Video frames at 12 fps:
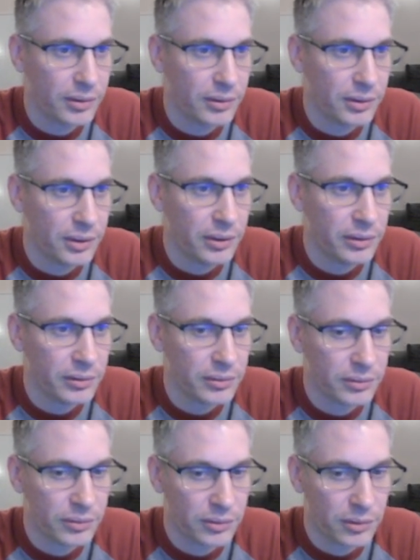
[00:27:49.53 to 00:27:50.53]
But,
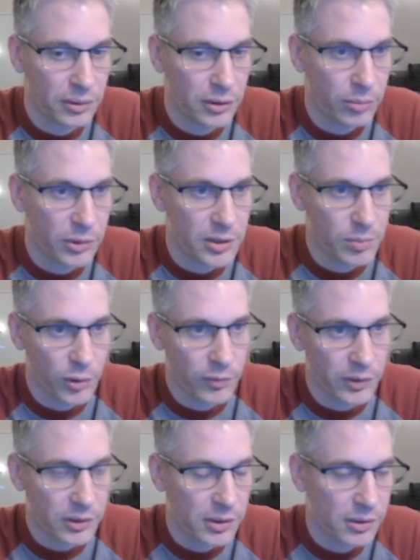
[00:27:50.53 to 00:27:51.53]
nobody's
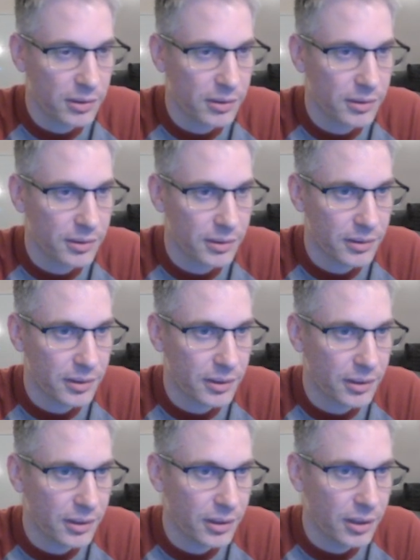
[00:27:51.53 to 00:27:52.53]
perfect.
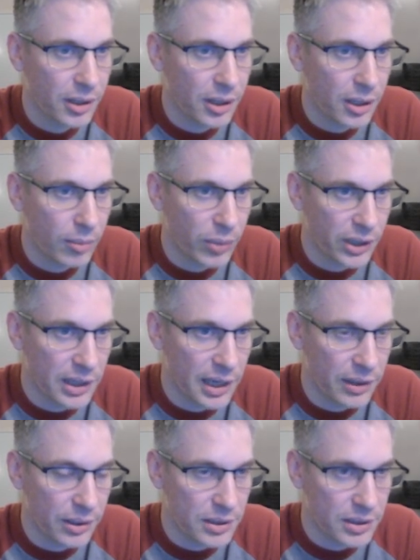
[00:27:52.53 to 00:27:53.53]
But yeah,
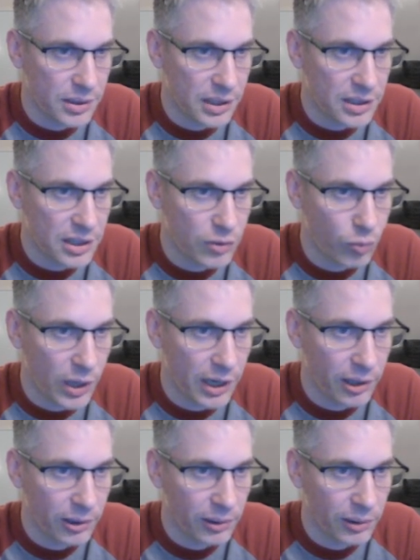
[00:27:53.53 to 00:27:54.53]
this is
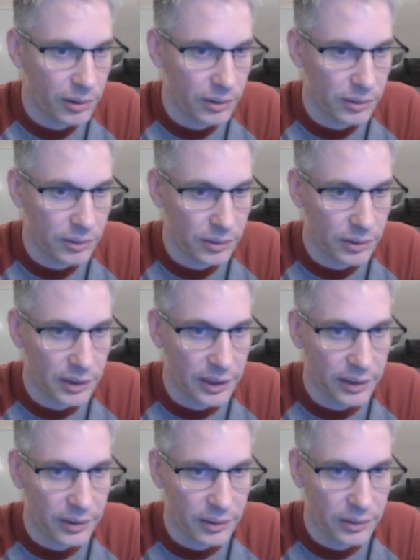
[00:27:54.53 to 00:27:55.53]
where.
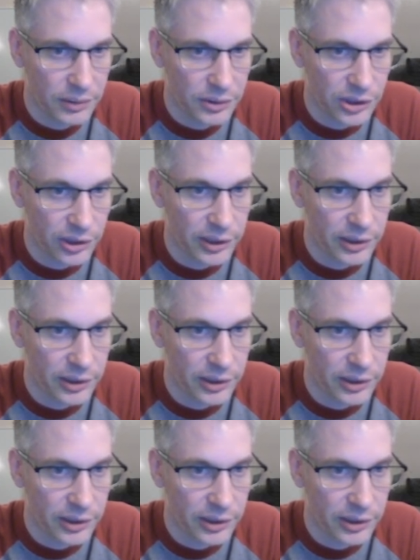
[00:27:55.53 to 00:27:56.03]
Sorry.